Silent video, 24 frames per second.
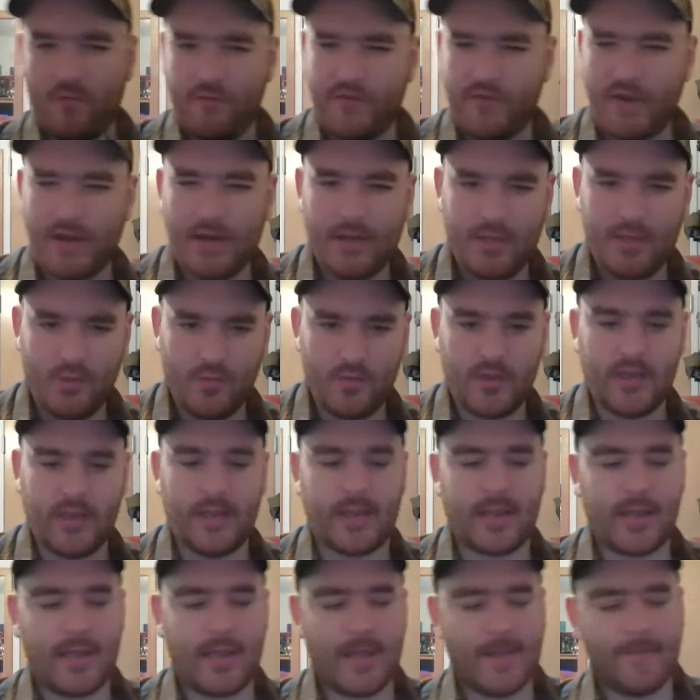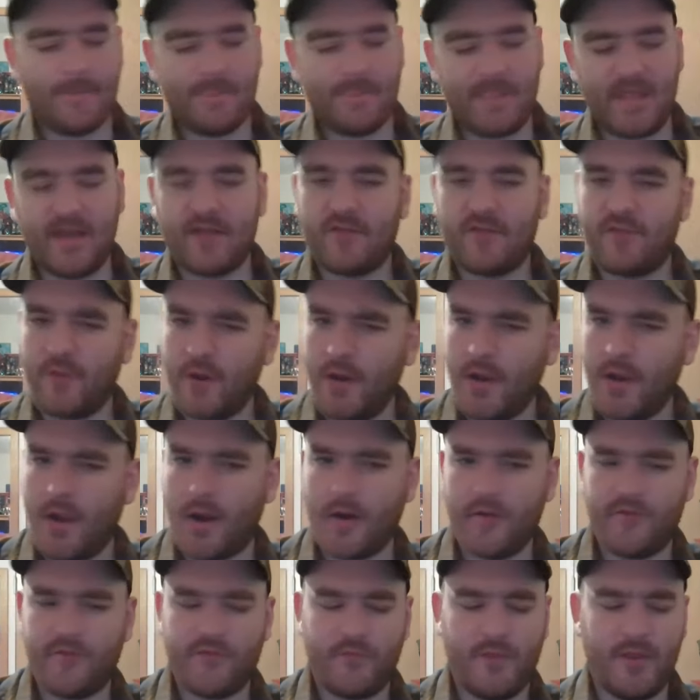very unique, and it's very
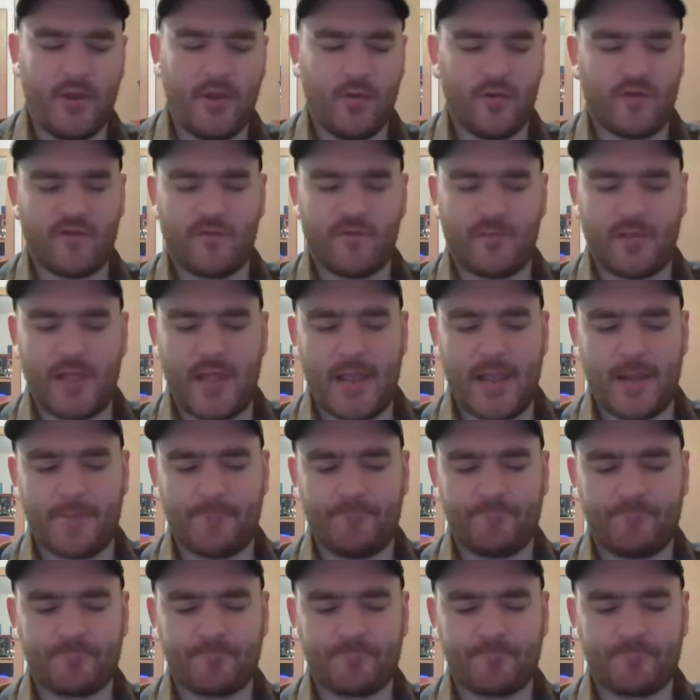hard for me to explain.